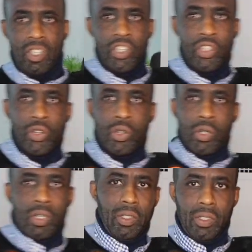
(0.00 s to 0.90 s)

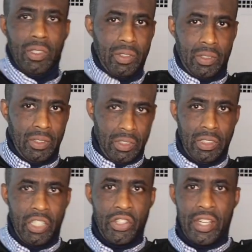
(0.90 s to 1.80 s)
You,
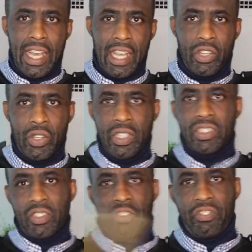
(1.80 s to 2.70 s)
you're not going
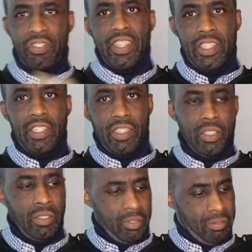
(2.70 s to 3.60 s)
to feel